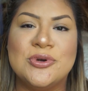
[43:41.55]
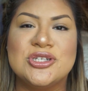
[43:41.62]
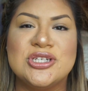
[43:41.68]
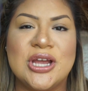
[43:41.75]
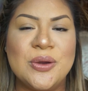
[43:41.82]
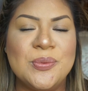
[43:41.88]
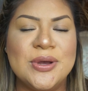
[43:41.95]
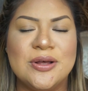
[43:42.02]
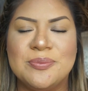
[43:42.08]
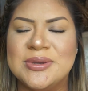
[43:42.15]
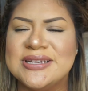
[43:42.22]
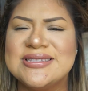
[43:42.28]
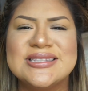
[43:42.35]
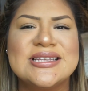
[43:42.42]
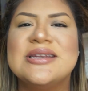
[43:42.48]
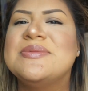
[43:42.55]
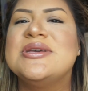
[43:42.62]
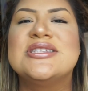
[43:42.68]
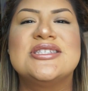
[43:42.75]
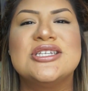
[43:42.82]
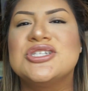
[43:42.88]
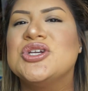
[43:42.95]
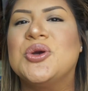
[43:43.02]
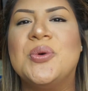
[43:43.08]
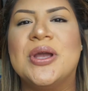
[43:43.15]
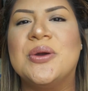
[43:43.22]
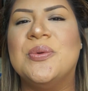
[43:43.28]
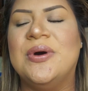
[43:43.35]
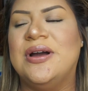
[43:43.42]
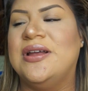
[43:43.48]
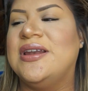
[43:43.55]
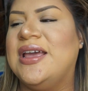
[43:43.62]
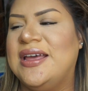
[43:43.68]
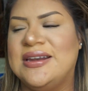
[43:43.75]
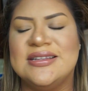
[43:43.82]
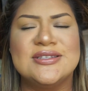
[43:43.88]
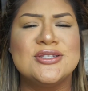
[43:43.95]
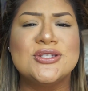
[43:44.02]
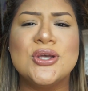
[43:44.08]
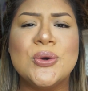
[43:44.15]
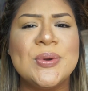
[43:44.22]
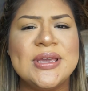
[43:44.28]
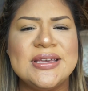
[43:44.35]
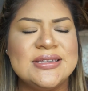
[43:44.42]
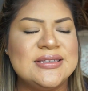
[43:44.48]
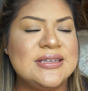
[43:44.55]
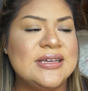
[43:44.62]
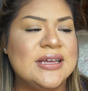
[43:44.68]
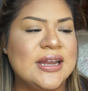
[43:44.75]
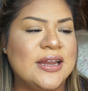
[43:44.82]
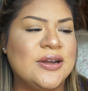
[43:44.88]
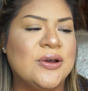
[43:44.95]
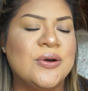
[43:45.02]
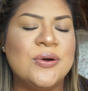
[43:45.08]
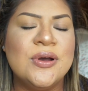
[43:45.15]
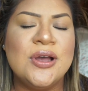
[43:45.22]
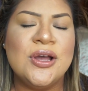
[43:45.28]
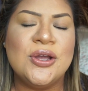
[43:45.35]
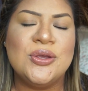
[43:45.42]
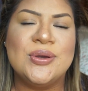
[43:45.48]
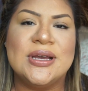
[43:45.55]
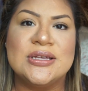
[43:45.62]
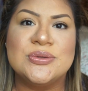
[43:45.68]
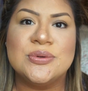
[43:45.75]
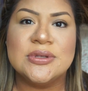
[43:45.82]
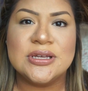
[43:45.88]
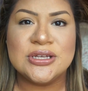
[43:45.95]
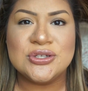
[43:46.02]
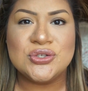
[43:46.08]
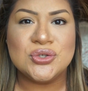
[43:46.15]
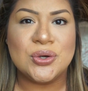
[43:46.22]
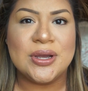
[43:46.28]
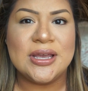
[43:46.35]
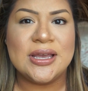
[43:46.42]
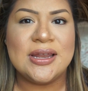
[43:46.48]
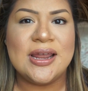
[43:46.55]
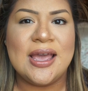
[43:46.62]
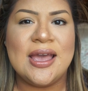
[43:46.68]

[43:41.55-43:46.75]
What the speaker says: which I will, because it's gonna be such a quick one, and it's so easy, and I know you guys will enjoy it.